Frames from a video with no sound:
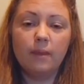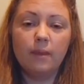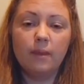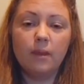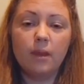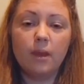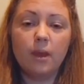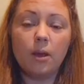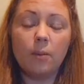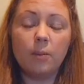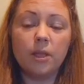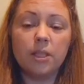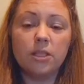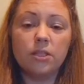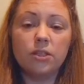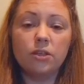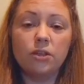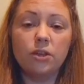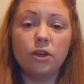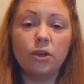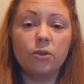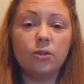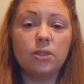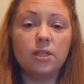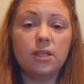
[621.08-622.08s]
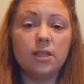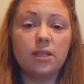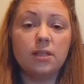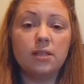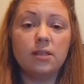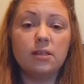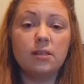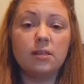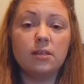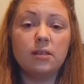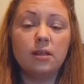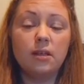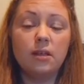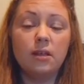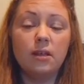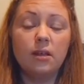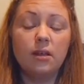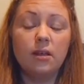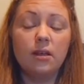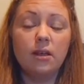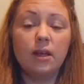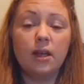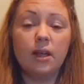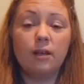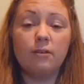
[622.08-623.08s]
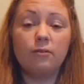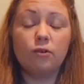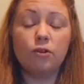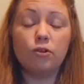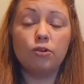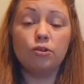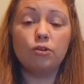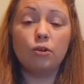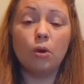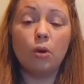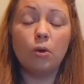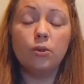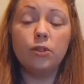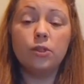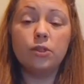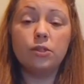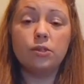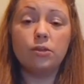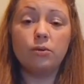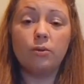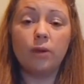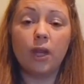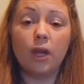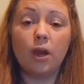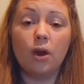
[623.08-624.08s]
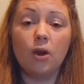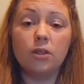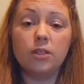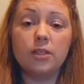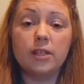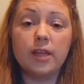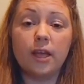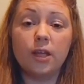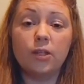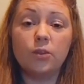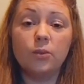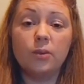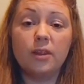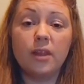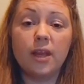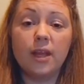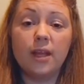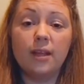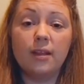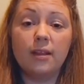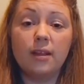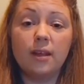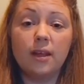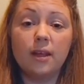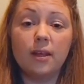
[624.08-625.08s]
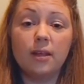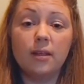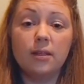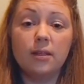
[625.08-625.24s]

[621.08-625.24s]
coming to notice if the shoulders are in contact with anything,